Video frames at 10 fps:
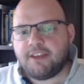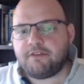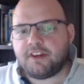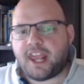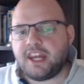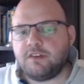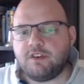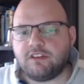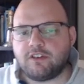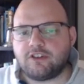If you've done any
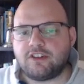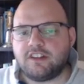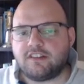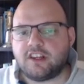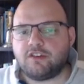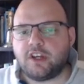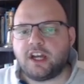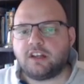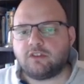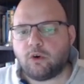research in this
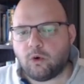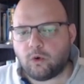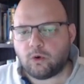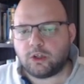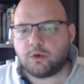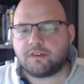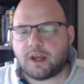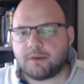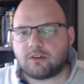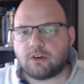area at all, you have
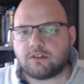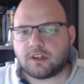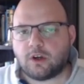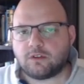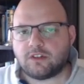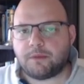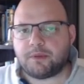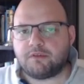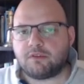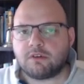come across the
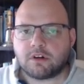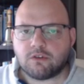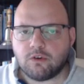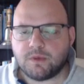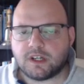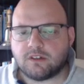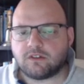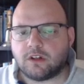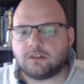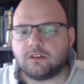concept of a recruitment
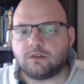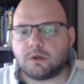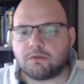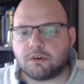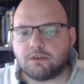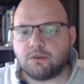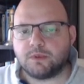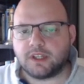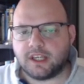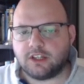consultant or a
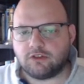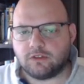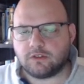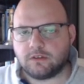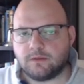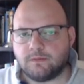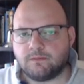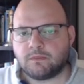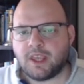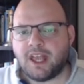recruitment agent.
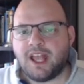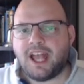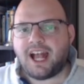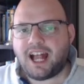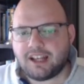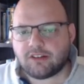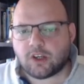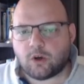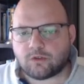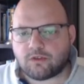As
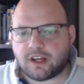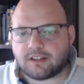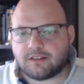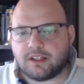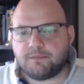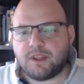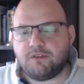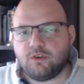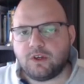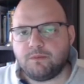a contractor,
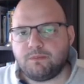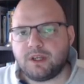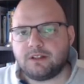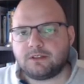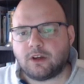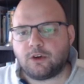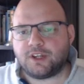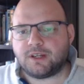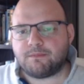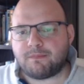if you can build
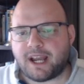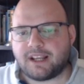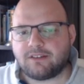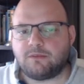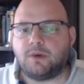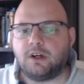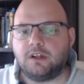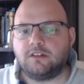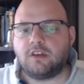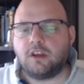on and
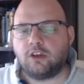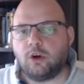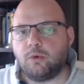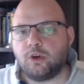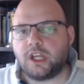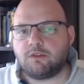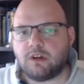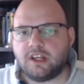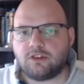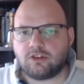maximize your working
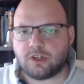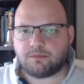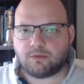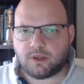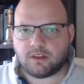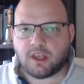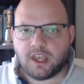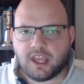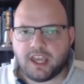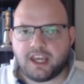relationships with
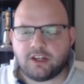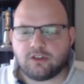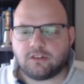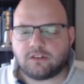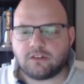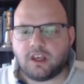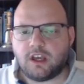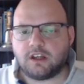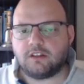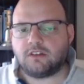agents
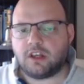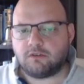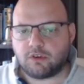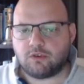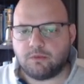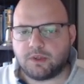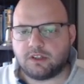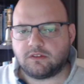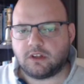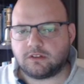and recruitment
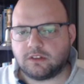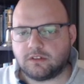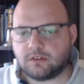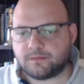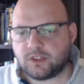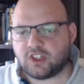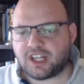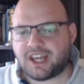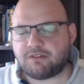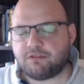consultants, you
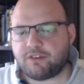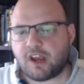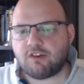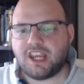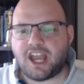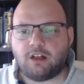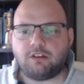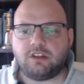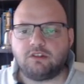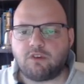can have a very
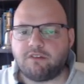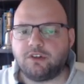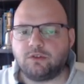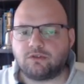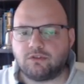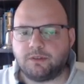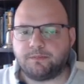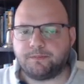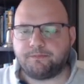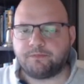healthy revenue
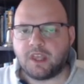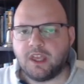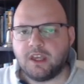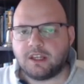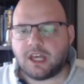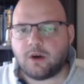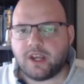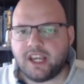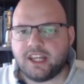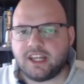stream.
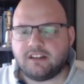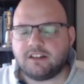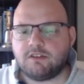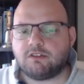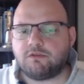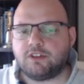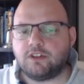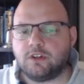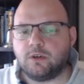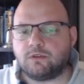Now, in a series of
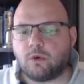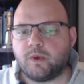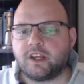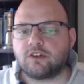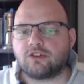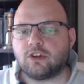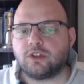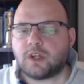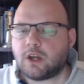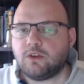videos, we're going to show
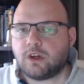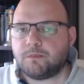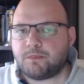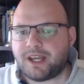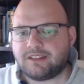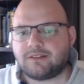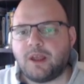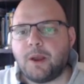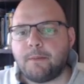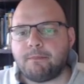you how you can
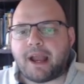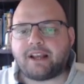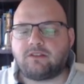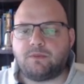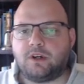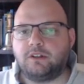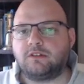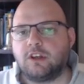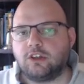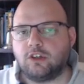best
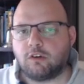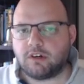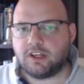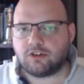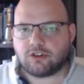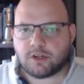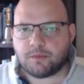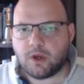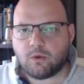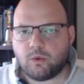maximize your
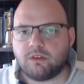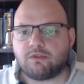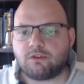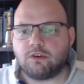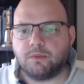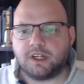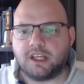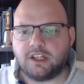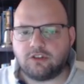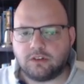relationship with recruitment
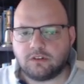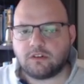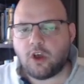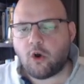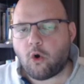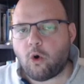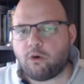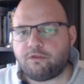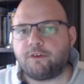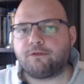agents,
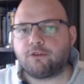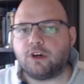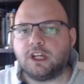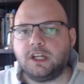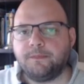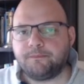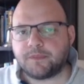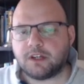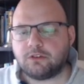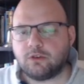all for free
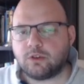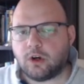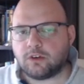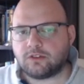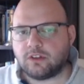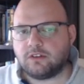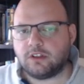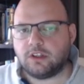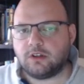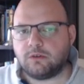at no cost
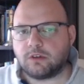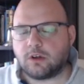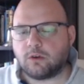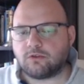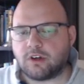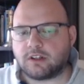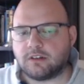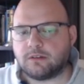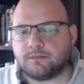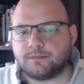to you, the
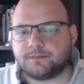contractor.